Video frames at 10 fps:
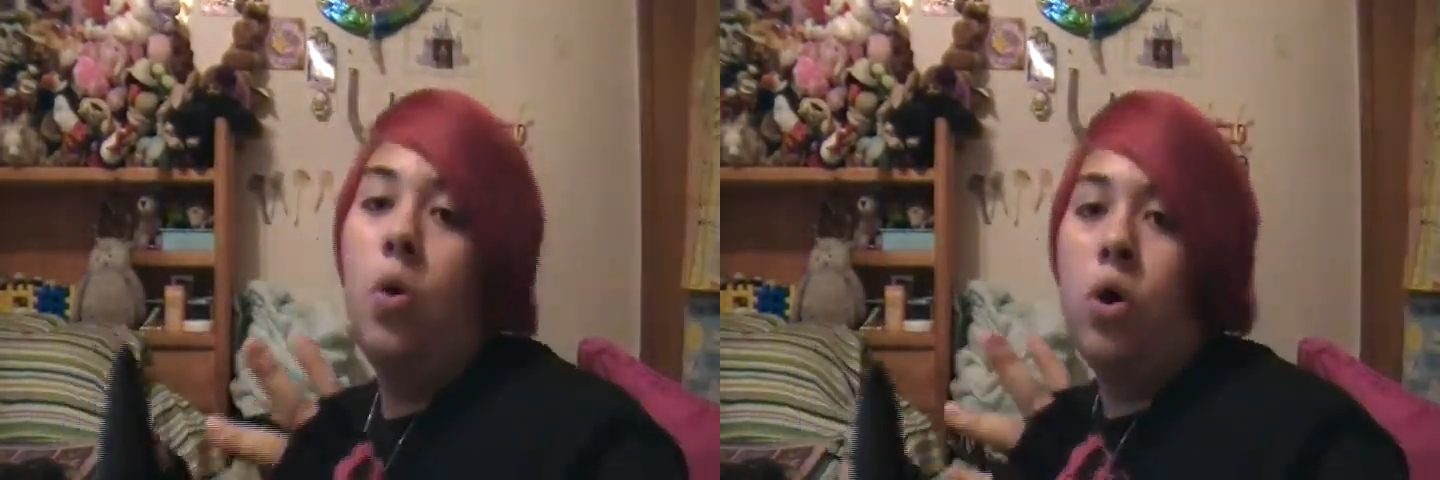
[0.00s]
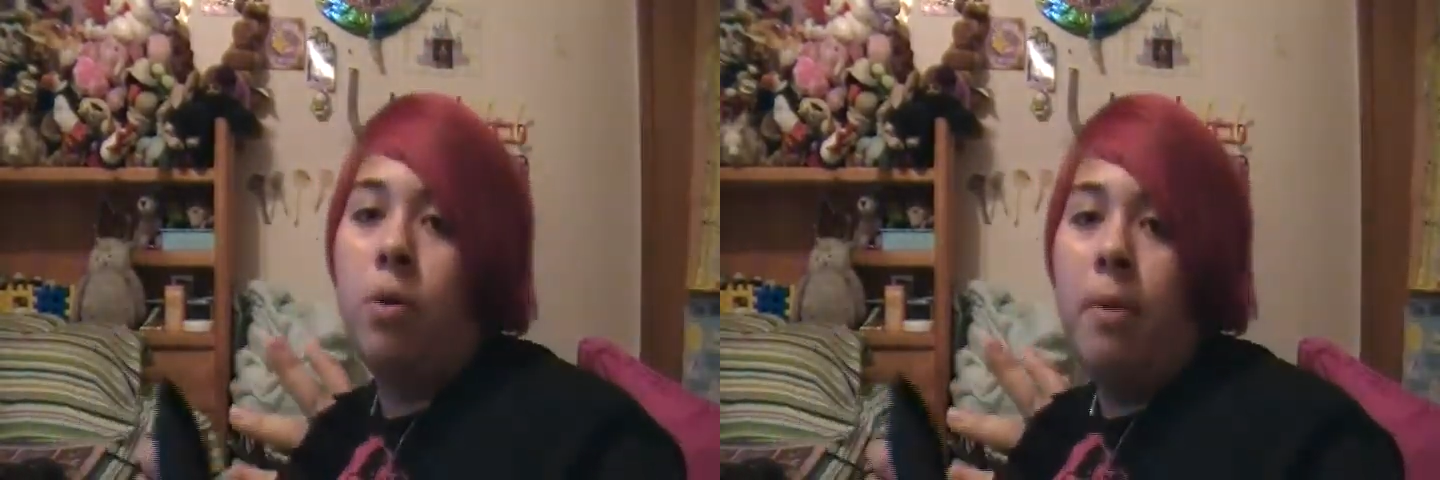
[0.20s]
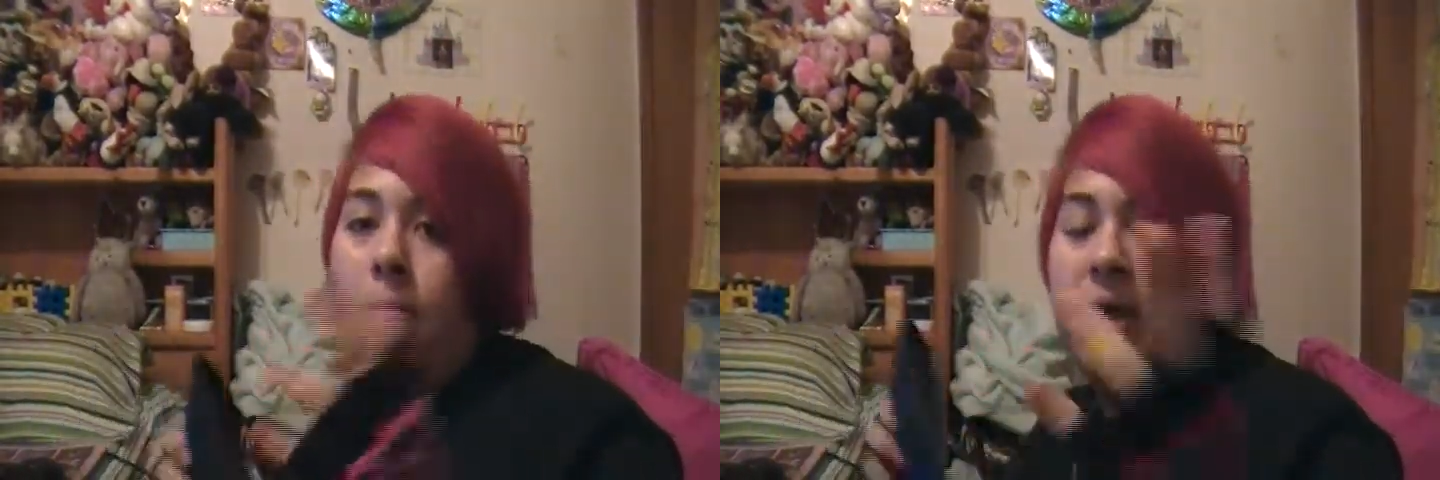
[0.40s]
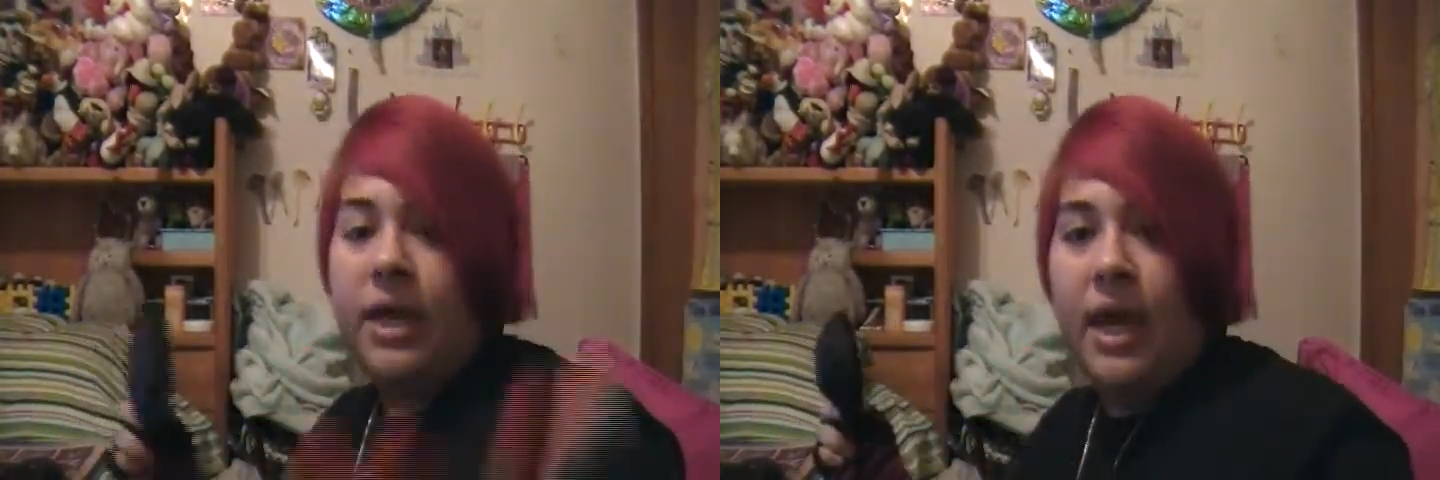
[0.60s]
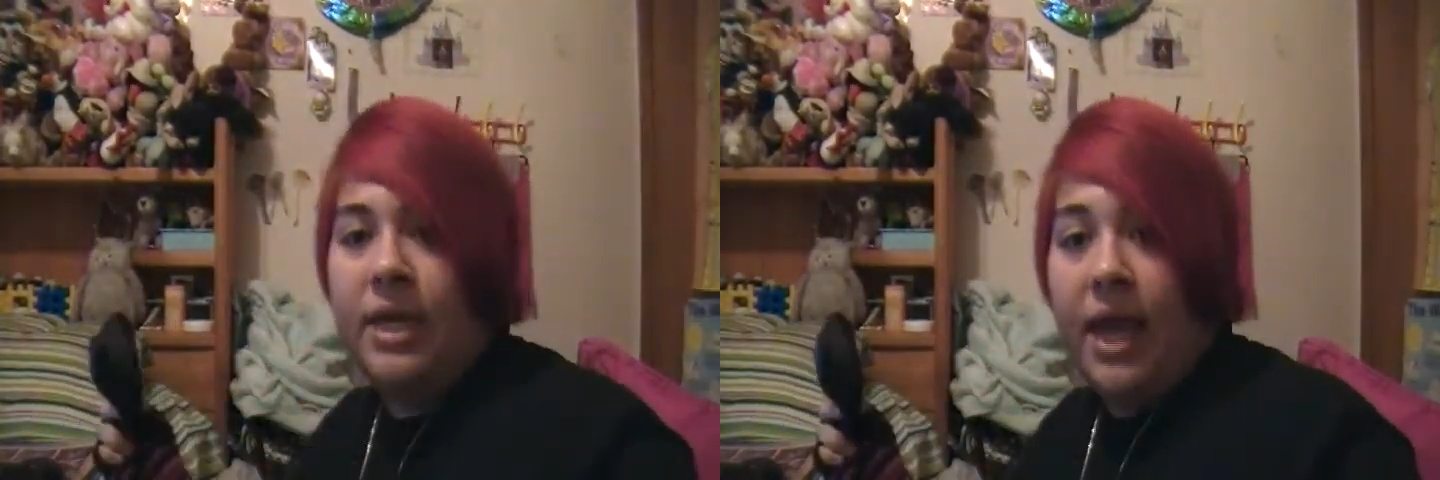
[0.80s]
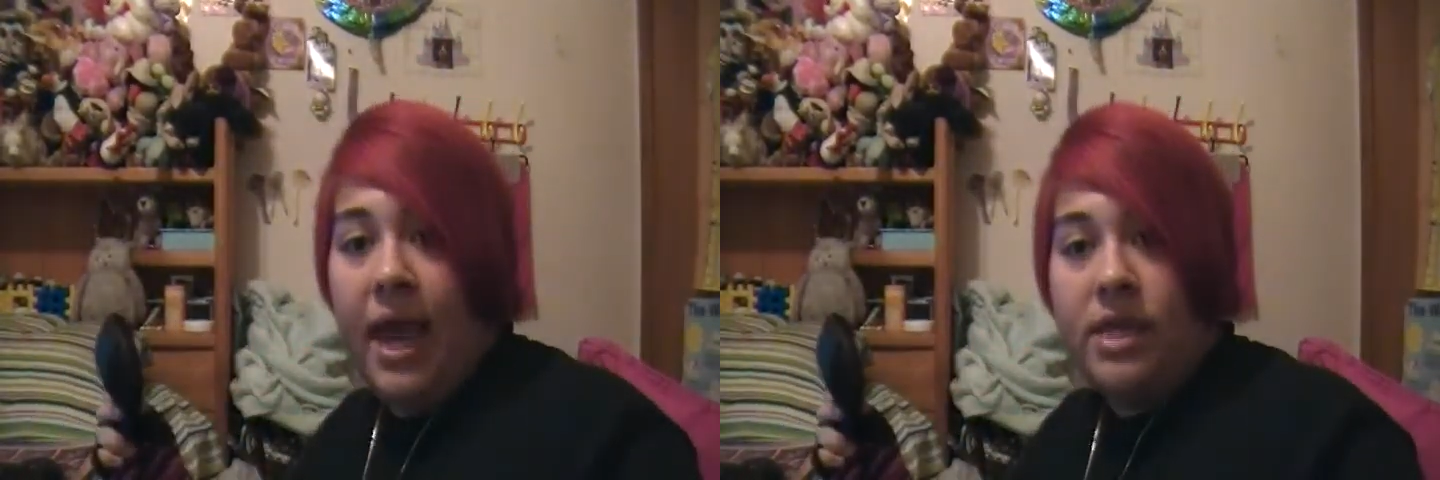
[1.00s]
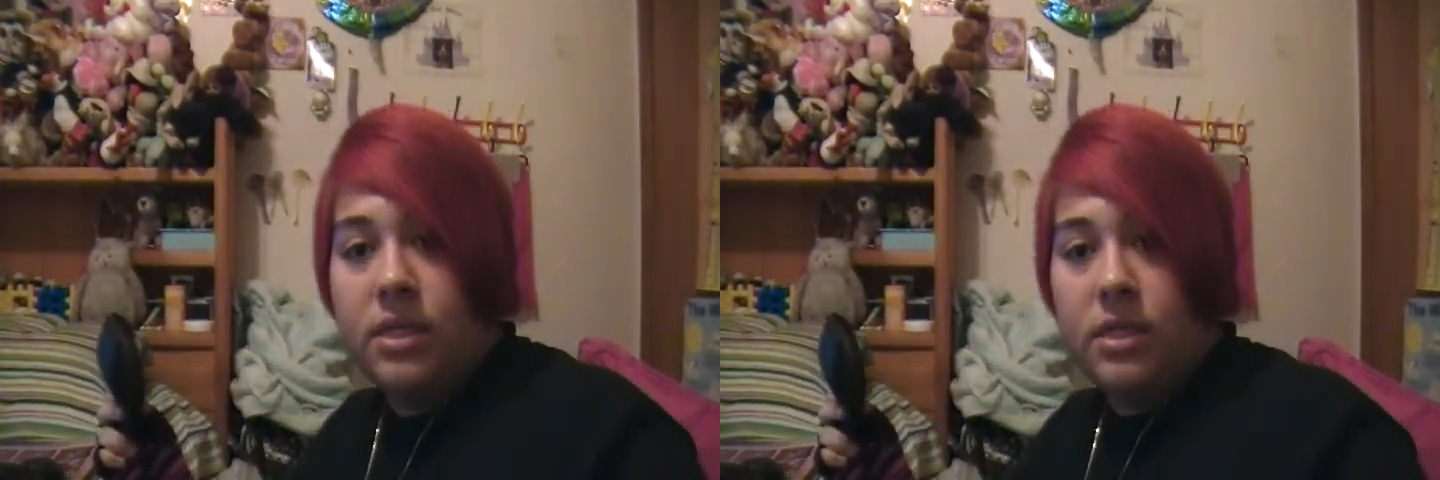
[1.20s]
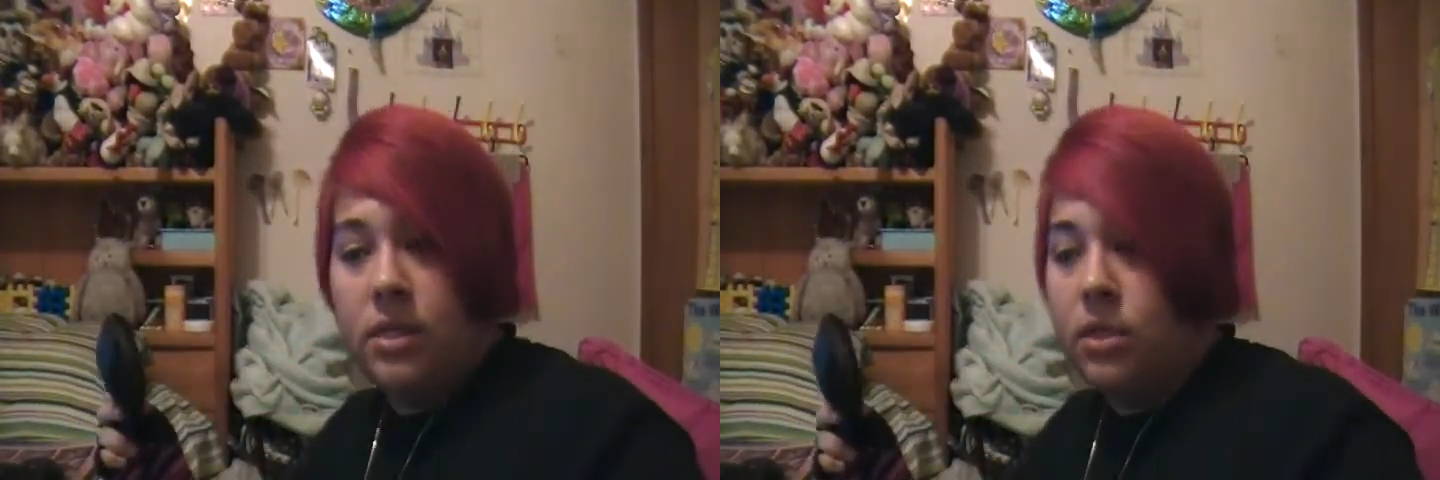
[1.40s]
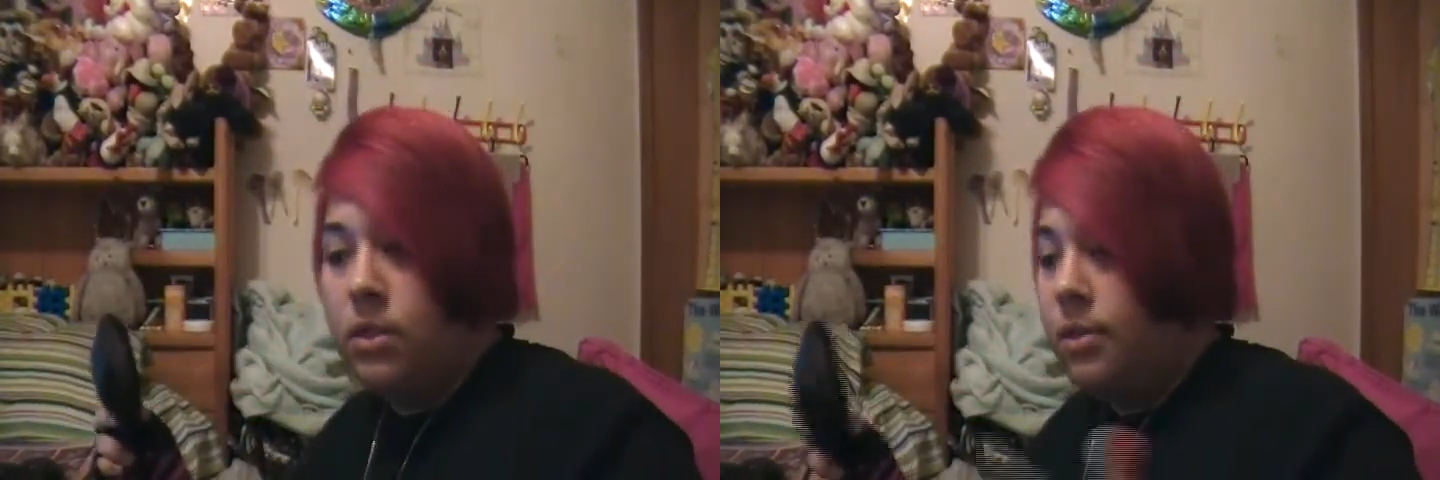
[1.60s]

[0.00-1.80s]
or maybe a gun case